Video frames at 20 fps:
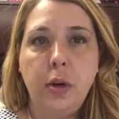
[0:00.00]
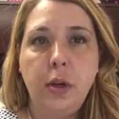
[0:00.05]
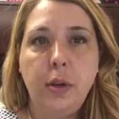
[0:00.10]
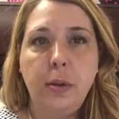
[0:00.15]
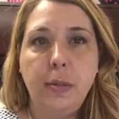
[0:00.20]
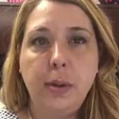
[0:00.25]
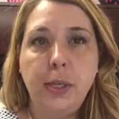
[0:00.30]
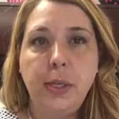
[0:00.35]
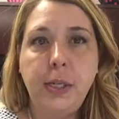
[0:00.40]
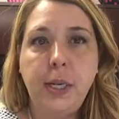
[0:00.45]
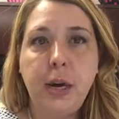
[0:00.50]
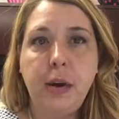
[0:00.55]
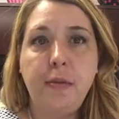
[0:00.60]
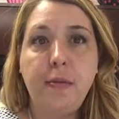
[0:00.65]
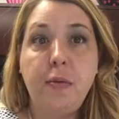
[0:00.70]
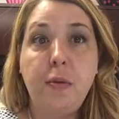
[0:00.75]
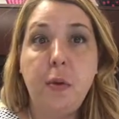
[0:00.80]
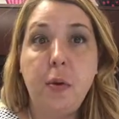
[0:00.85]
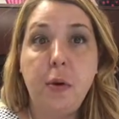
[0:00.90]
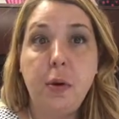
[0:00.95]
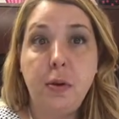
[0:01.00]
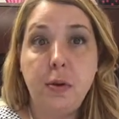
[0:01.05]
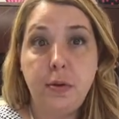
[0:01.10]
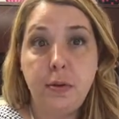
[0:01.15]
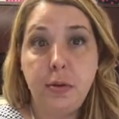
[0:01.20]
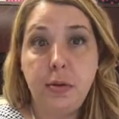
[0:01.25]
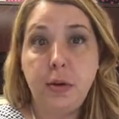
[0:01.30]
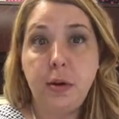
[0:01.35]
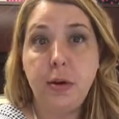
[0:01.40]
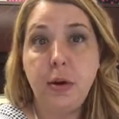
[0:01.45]
the printout for
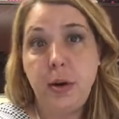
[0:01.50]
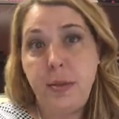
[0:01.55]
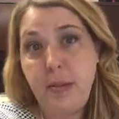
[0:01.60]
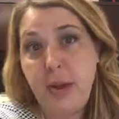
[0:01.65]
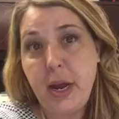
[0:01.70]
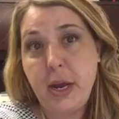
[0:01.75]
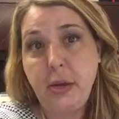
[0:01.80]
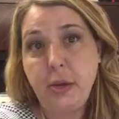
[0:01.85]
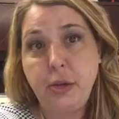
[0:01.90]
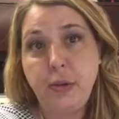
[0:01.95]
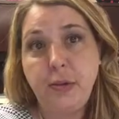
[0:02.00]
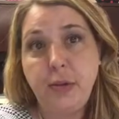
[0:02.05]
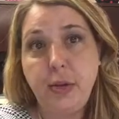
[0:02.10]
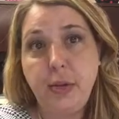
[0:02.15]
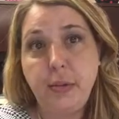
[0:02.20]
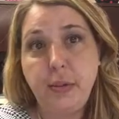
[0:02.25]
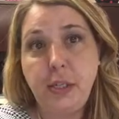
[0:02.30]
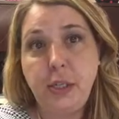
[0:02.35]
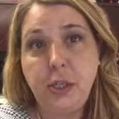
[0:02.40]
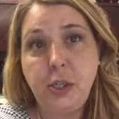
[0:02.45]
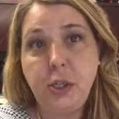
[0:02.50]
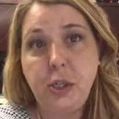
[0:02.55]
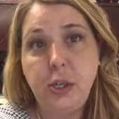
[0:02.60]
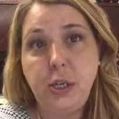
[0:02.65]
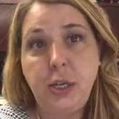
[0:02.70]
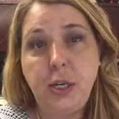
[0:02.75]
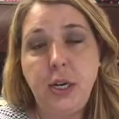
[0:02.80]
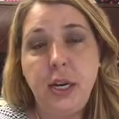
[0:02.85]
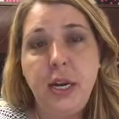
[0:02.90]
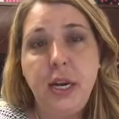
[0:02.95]
the current manager for the
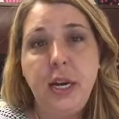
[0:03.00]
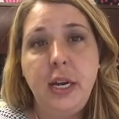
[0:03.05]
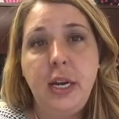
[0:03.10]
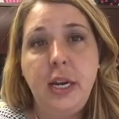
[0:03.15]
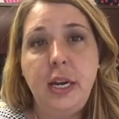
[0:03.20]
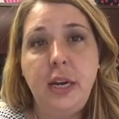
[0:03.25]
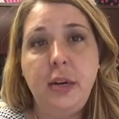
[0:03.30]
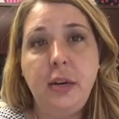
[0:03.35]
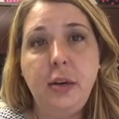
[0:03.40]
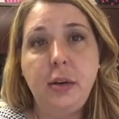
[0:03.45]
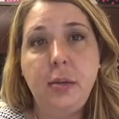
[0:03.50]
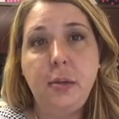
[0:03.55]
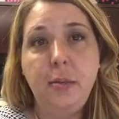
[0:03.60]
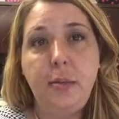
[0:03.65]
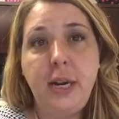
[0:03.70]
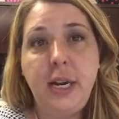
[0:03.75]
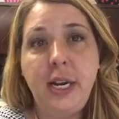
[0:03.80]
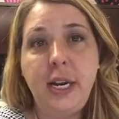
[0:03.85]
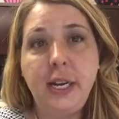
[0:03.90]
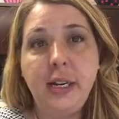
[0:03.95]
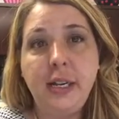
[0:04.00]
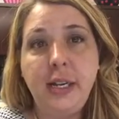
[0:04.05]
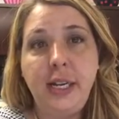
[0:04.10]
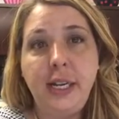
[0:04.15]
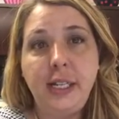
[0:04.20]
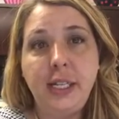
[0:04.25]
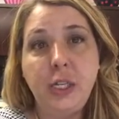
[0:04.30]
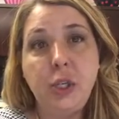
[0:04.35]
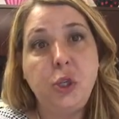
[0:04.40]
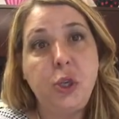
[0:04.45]
position, and
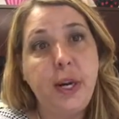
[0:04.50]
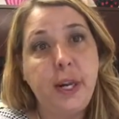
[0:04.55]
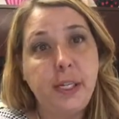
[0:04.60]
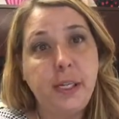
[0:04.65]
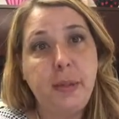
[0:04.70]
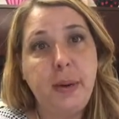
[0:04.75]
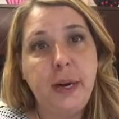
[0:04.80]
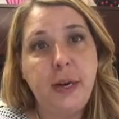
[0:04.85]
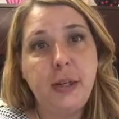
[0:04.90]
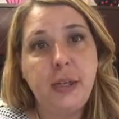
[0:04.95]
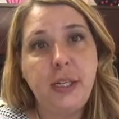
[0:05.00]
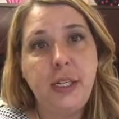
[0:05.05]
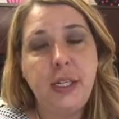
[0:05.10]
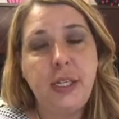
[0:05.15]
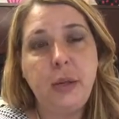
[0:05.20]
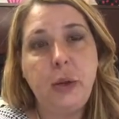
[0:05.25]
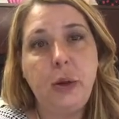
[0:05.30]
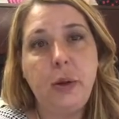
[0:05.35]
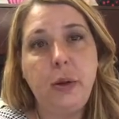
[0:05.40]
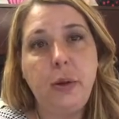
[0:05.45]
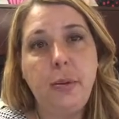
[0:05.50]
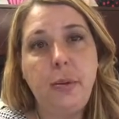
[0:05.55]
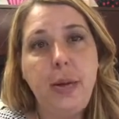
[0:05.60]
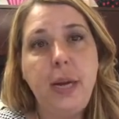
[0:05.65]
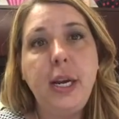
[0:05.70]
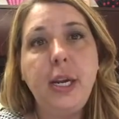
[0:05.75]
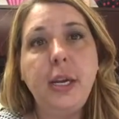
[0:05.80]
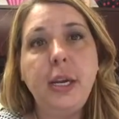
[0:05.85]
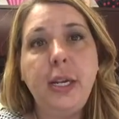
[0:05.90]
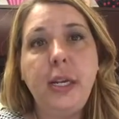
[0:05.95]
it's a transparency, so it'll
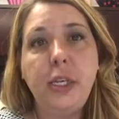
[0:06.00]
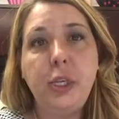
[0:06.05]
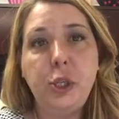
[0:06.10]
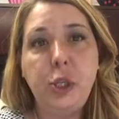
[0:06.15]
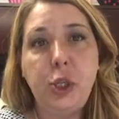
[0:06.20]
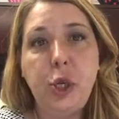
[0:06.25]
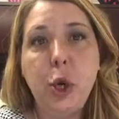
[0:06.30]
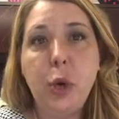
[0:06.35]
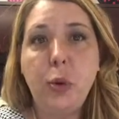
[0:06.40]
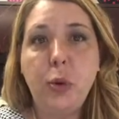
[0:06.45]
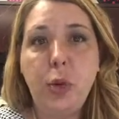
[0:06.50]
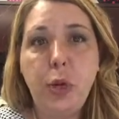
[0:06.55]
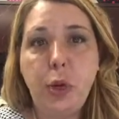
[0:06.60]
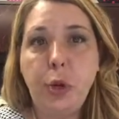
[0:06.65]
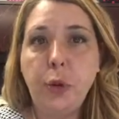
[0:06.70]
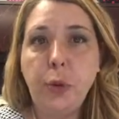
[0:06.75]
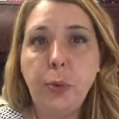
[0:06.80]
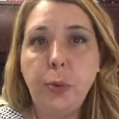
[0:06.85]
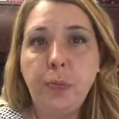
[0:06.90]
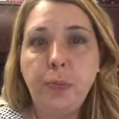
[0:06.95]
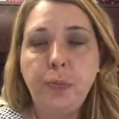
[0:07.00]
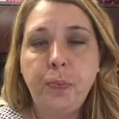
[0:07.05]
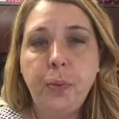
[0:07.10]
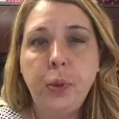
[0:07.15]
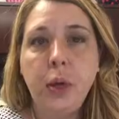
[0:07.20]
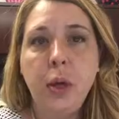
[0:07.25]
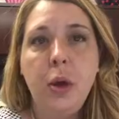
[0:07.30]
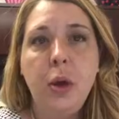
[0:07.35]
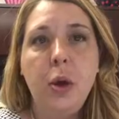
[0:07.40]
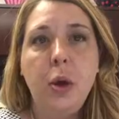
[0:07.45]
immediately show you
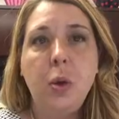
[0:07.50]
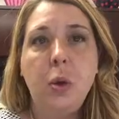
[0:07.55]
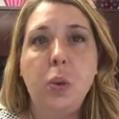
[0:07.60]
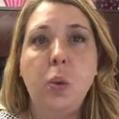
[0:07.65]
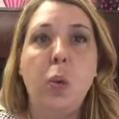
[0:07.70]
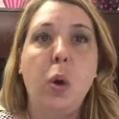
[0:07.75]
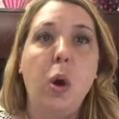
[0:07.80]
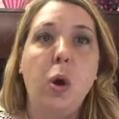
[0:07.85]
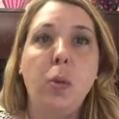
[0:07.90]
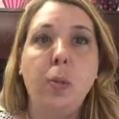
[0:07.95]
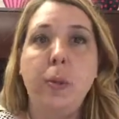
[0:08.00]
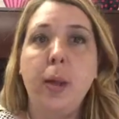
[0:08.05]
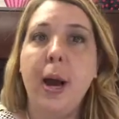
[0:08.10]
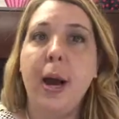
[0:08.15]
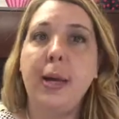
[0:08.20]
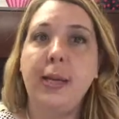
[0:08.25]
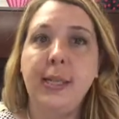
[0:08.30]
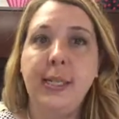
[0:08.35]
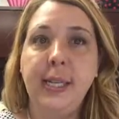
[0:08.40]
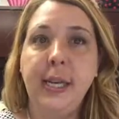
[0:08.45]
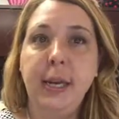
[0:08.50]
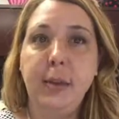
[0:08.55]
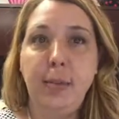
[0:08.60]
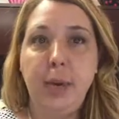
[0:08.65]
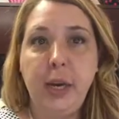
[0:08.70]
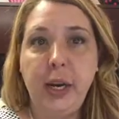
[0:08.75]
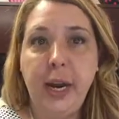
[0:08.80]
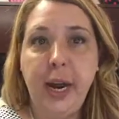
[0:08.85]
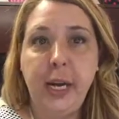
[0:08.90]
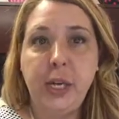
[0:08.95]
roadblocks in
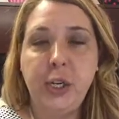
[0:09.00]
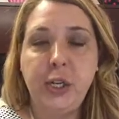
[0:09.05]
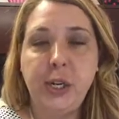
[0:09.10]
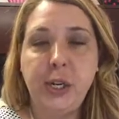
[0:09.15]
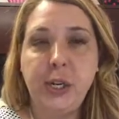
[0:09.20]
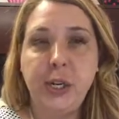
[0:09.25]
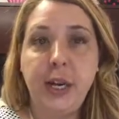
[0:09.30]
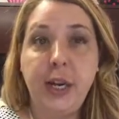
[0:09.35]
communication.